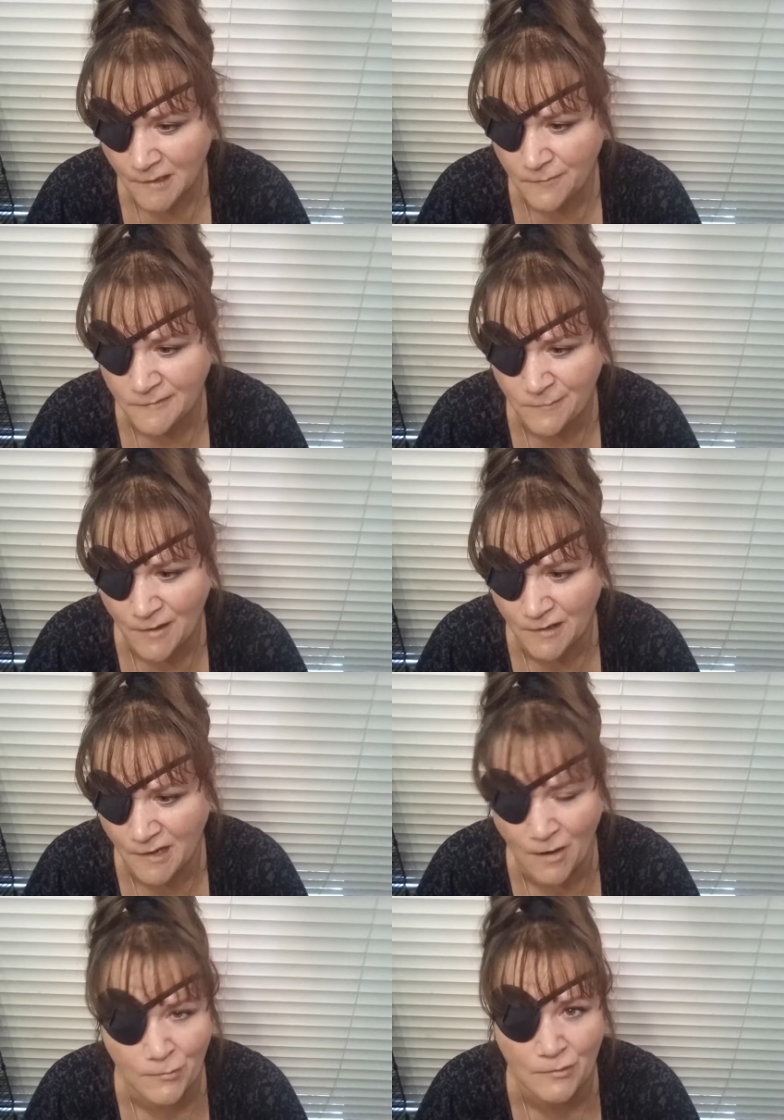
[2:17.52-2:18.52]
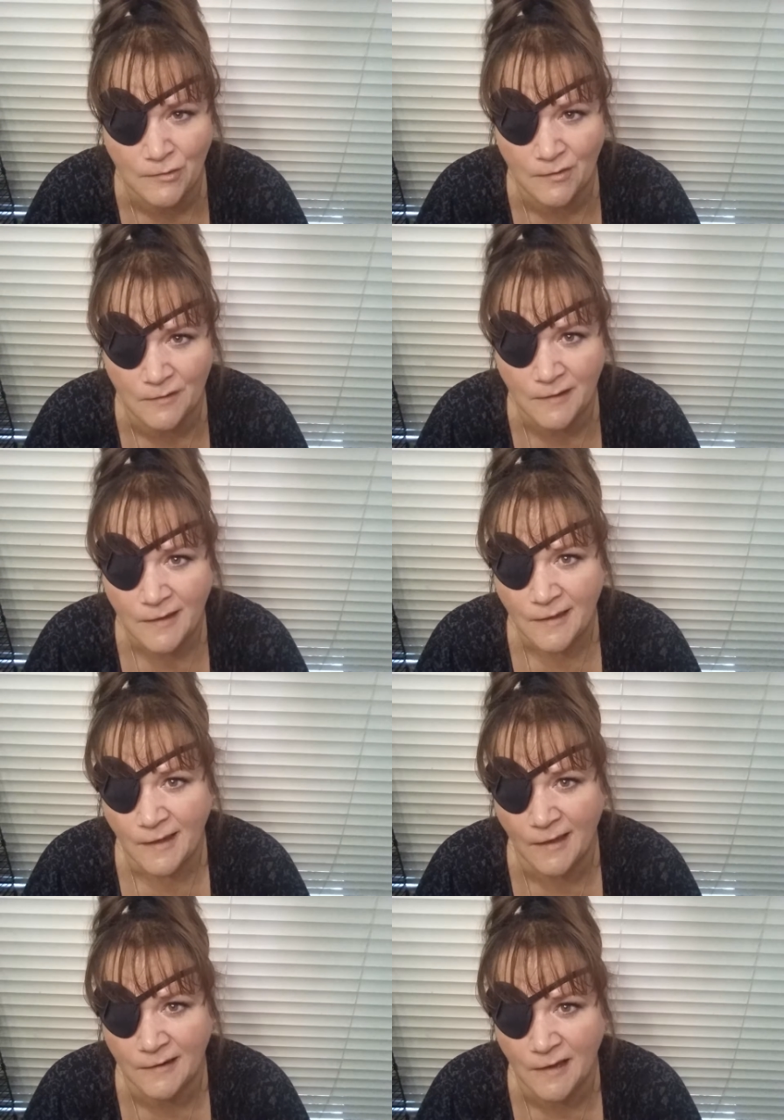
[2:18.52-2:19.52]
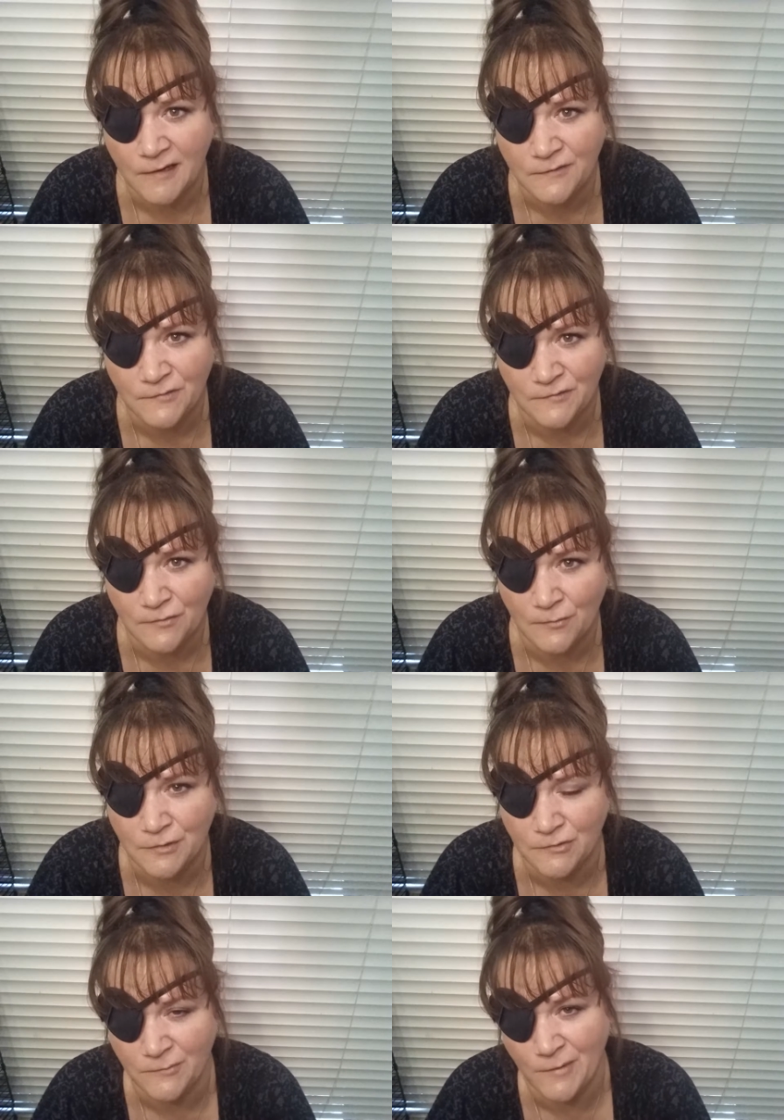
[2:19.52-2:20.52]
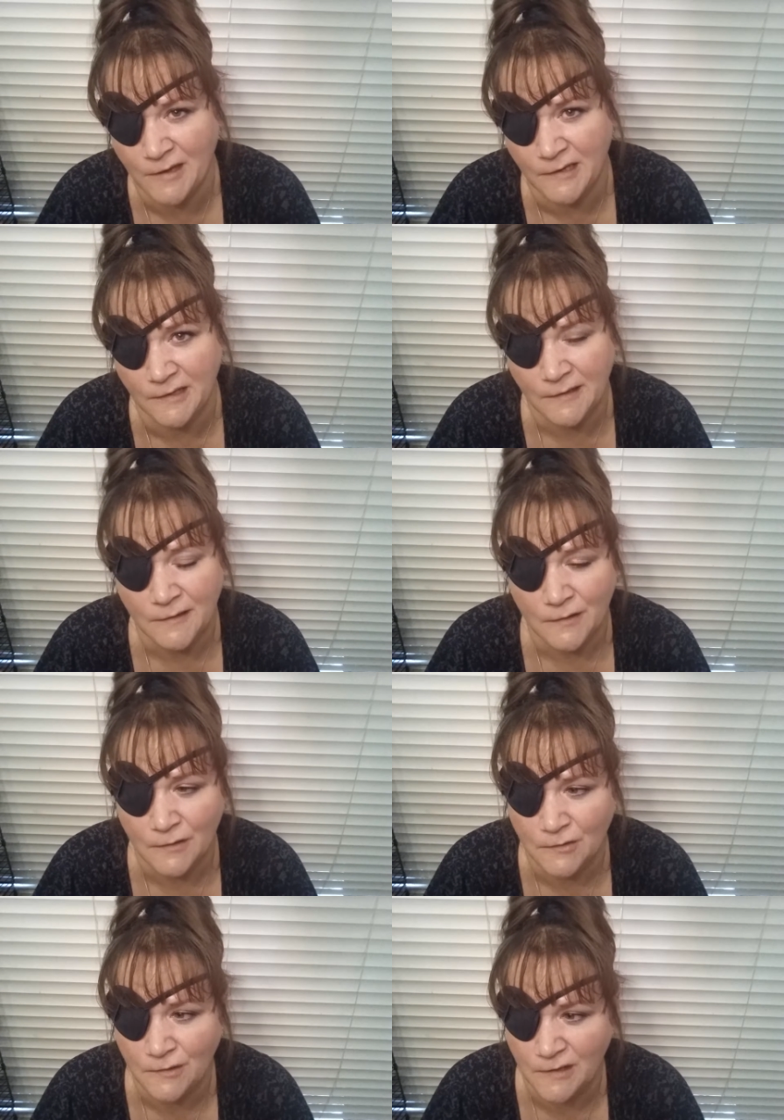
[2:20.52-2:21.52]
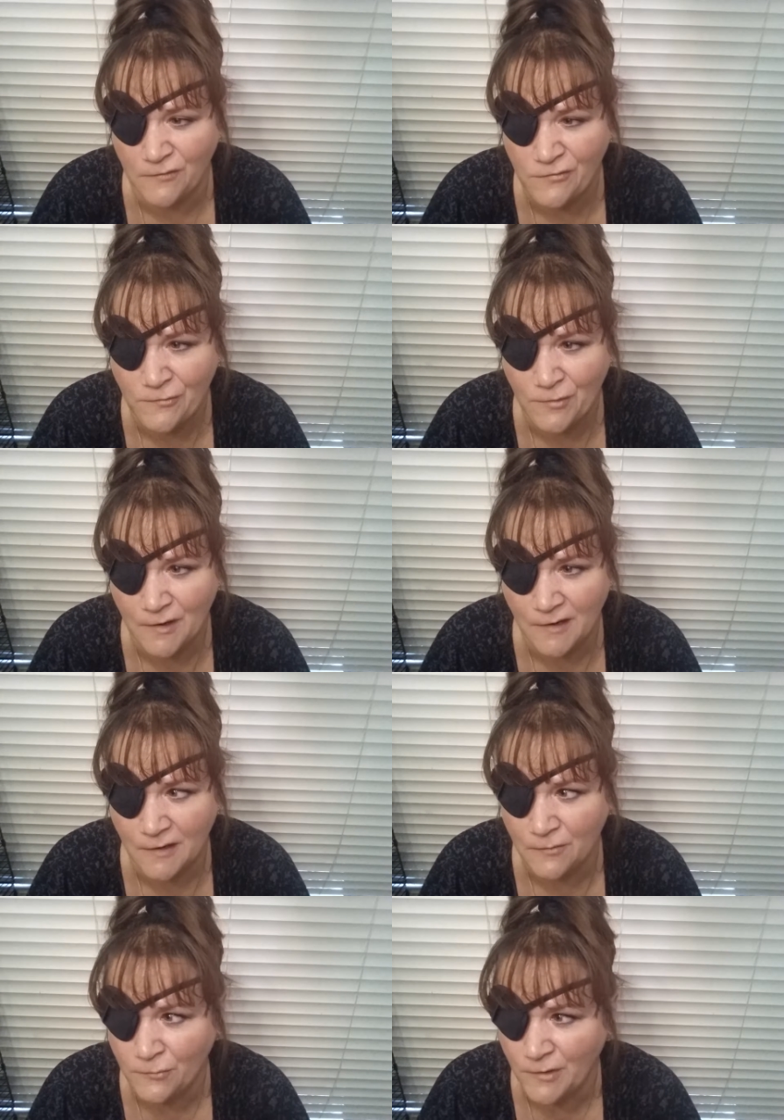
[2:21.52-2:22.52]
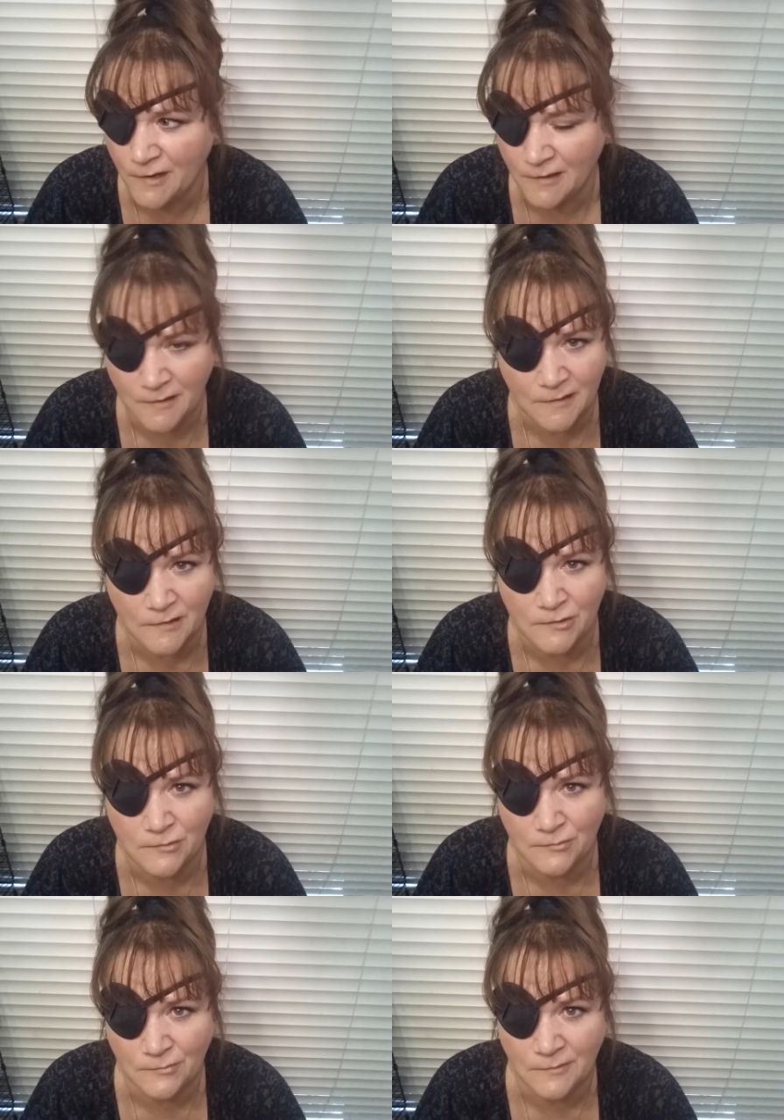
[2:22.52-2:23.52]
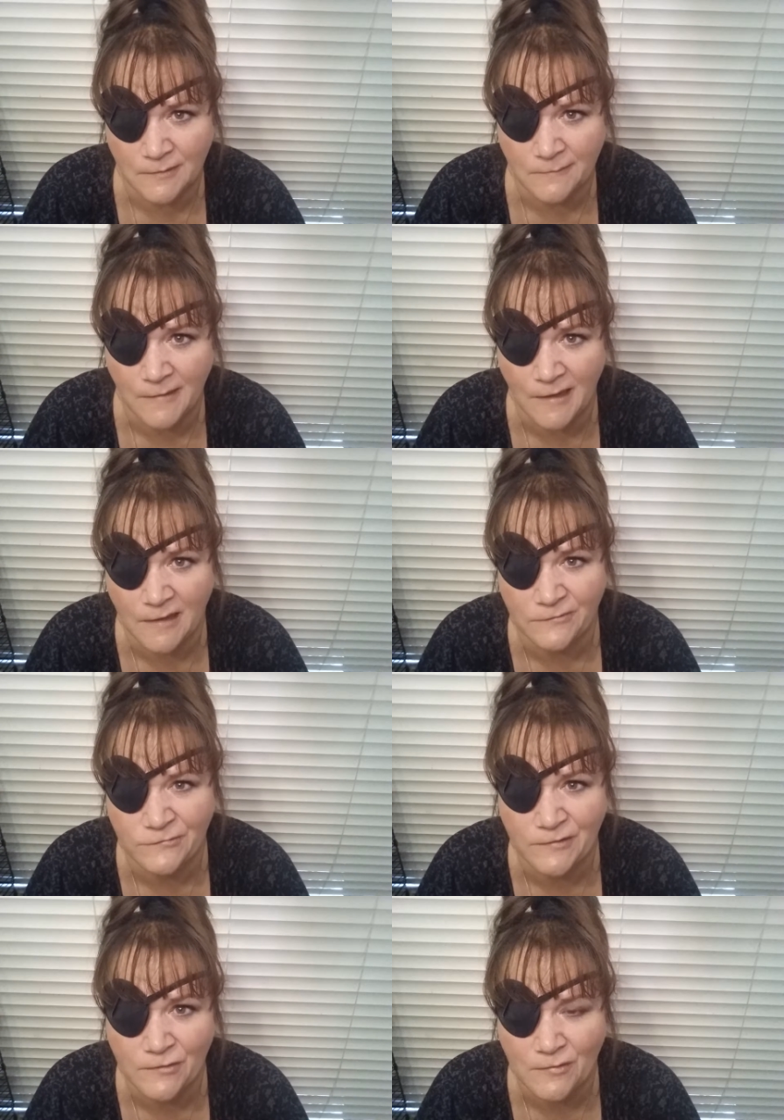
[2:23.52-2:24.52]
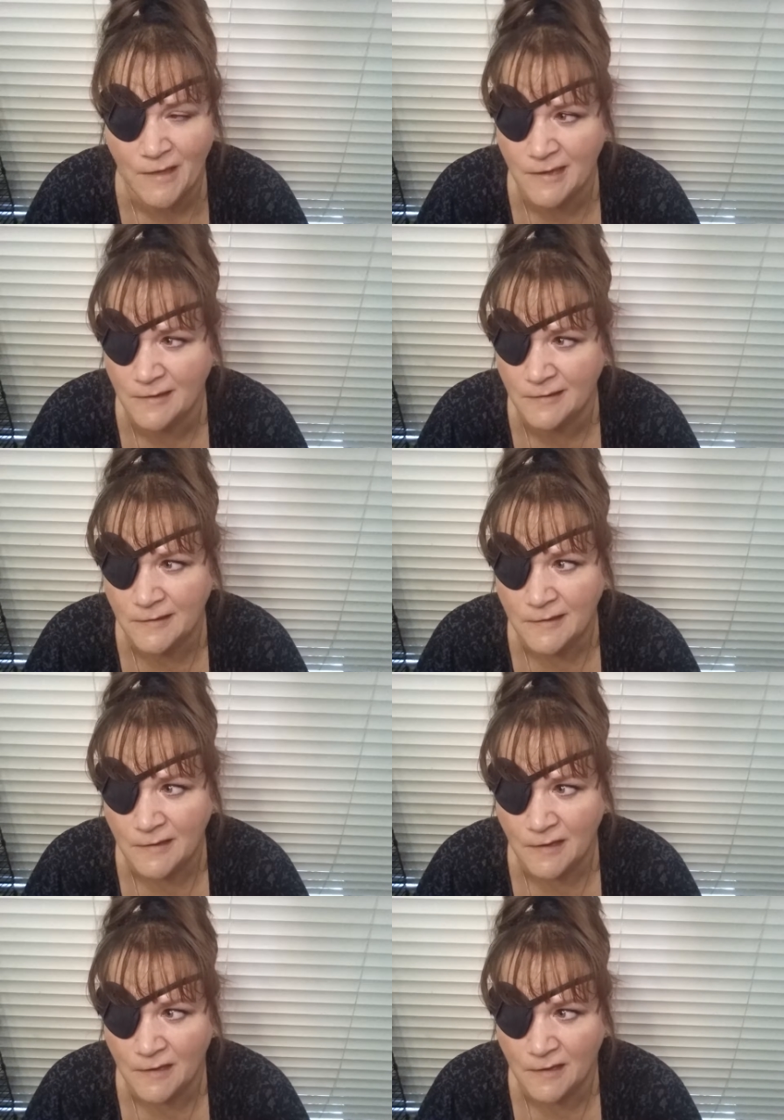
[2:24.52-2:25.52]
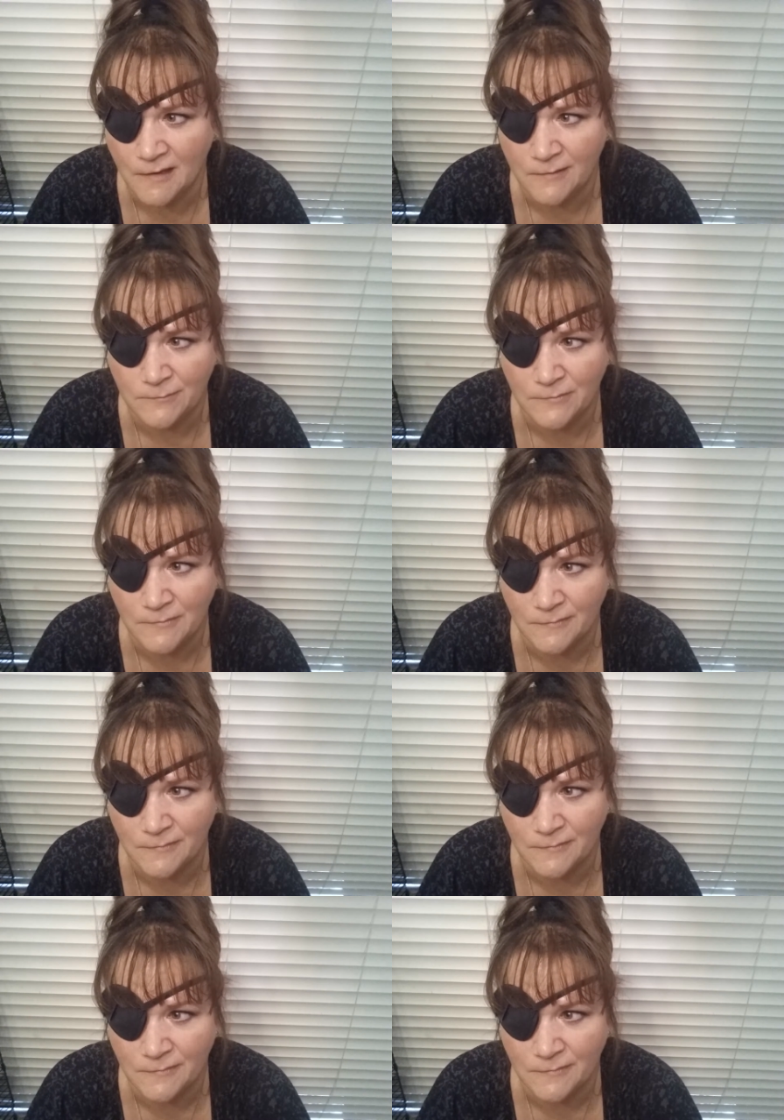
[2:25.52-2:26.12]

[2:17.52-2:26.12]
It was about an hour long and kind of just going through the body looking for where you may feel like a. Um,